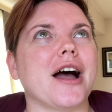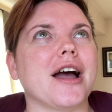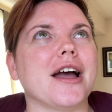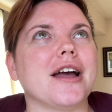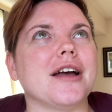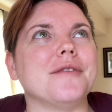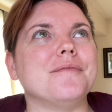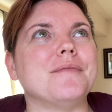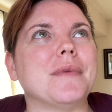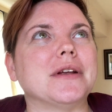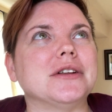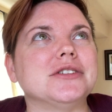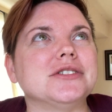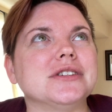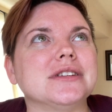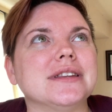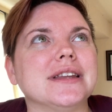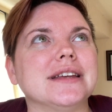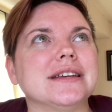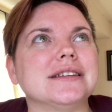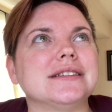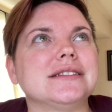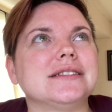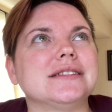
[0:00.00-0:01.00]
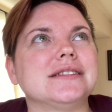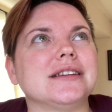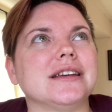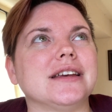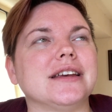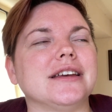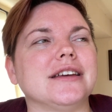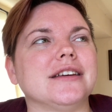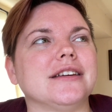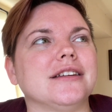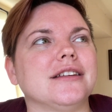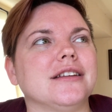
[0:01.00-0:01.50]
I mentioned this
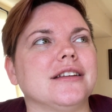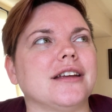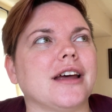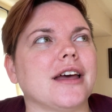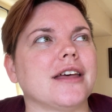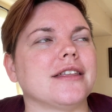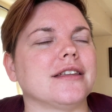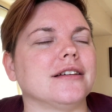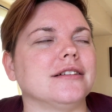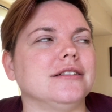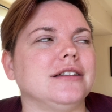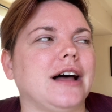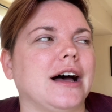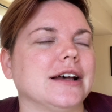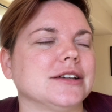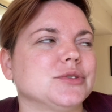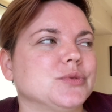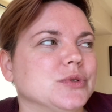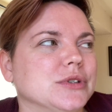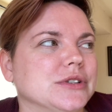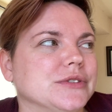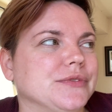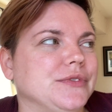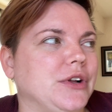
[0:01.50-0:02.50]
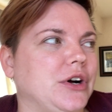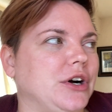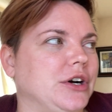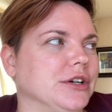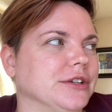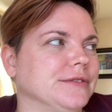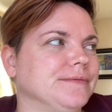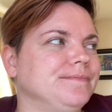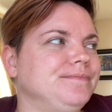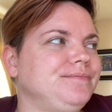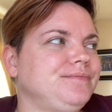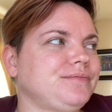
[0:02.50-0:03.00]
in, I think, last week's vlog,
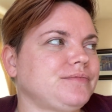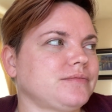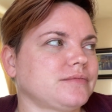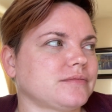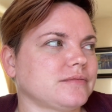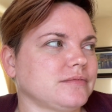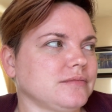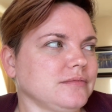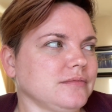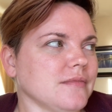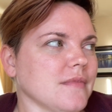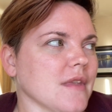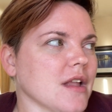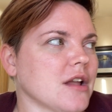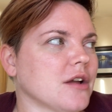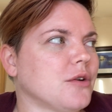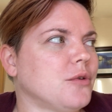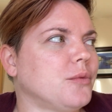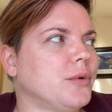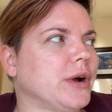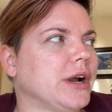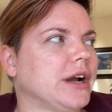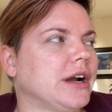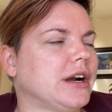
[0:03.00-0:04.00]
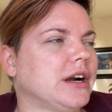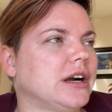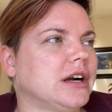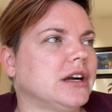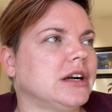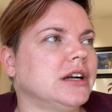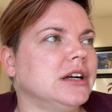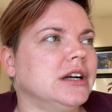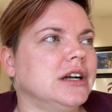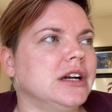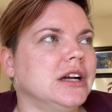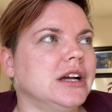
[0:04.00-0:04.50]
where
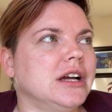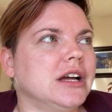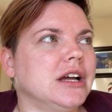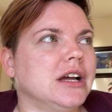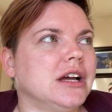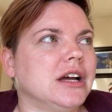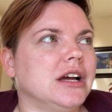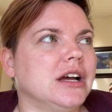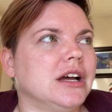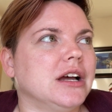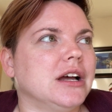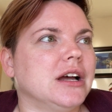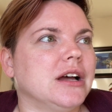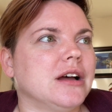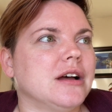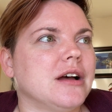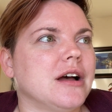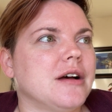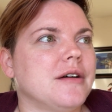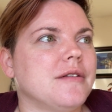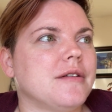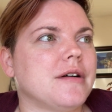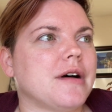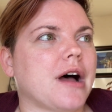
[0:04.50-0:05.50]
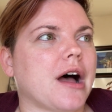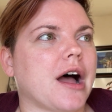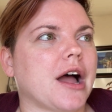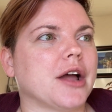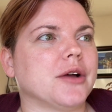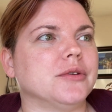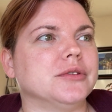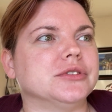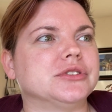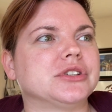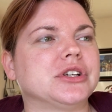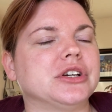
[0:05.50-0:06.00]
I
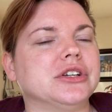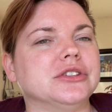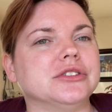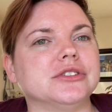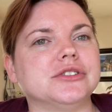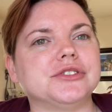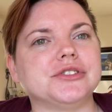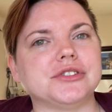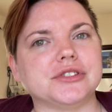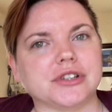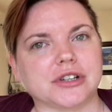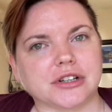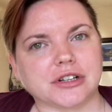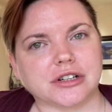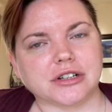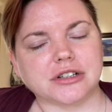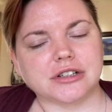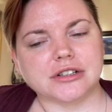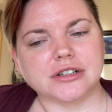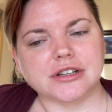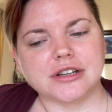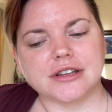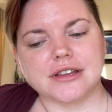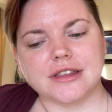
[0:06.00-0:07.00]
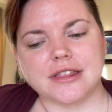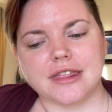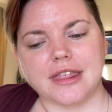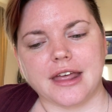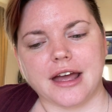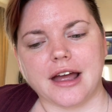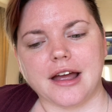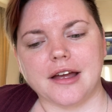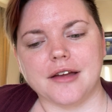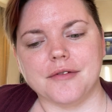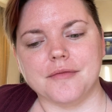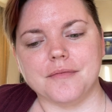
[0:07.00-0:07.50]
was concerned
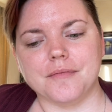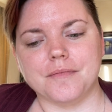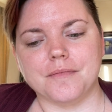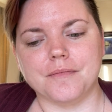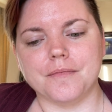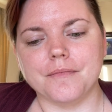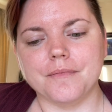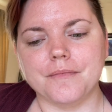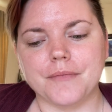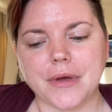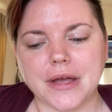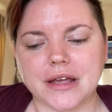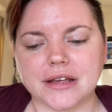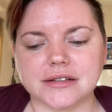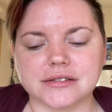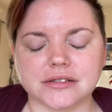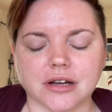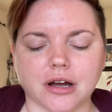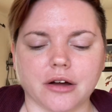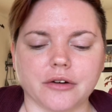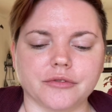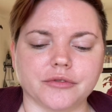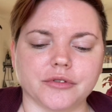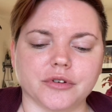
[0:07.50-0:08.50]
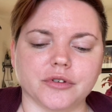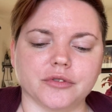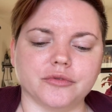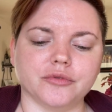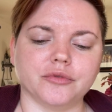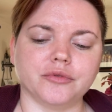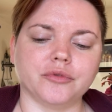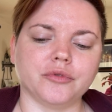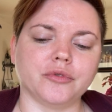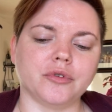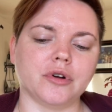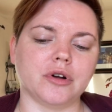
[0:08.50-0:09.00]
that based off
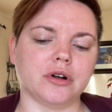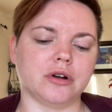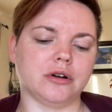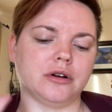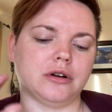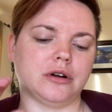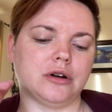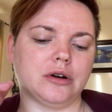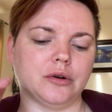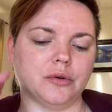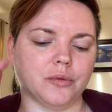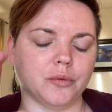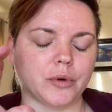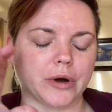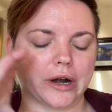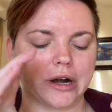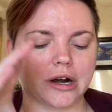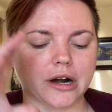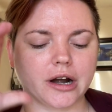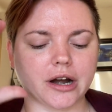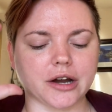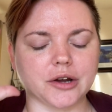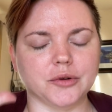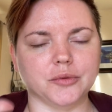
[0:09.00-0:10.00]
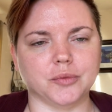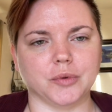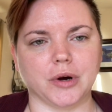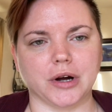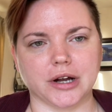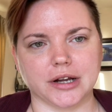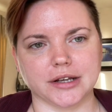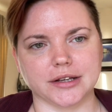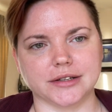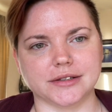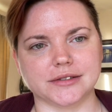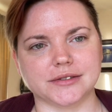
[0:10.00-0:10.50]
of where I
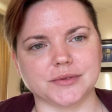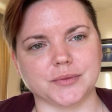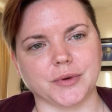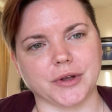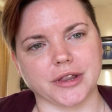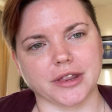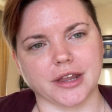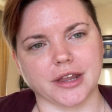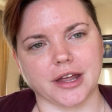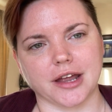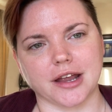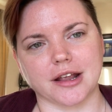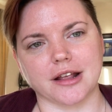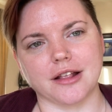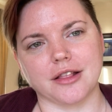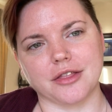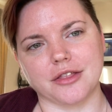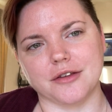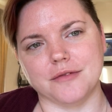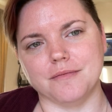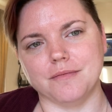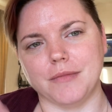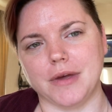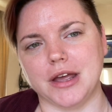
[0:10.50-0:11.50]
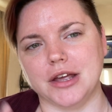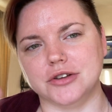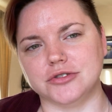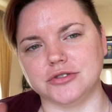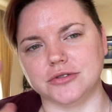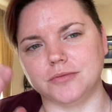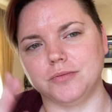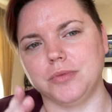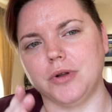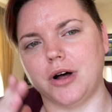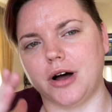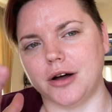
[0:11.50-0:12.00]
was when like the major
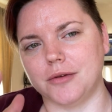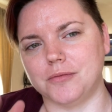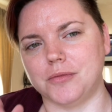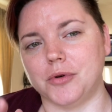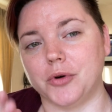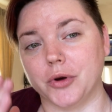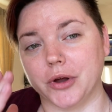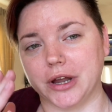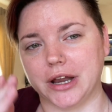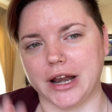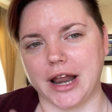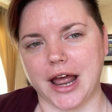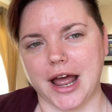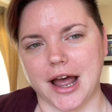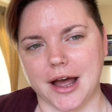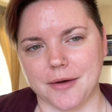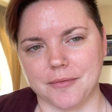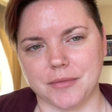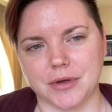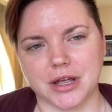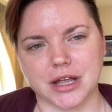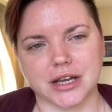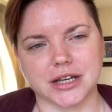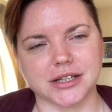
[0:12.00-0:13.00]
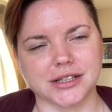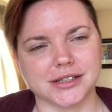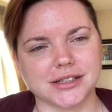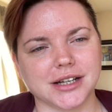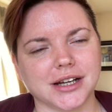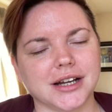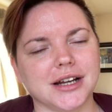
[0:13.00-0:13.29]
plot point happened,